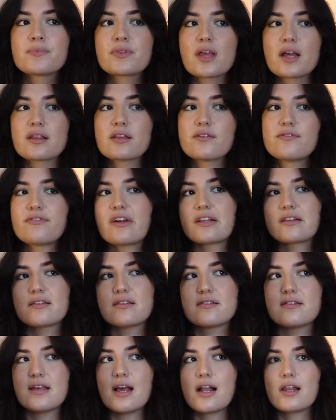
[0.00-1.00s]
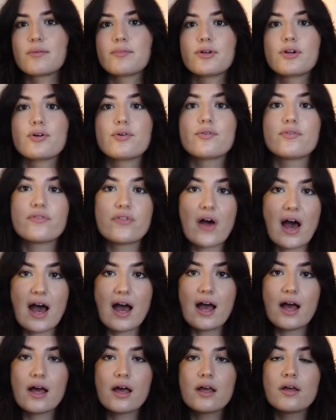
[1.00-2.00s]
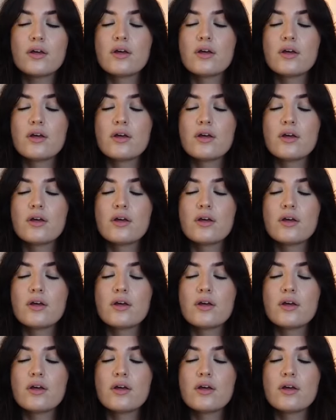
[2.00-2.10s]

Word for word: and the fantasy element of that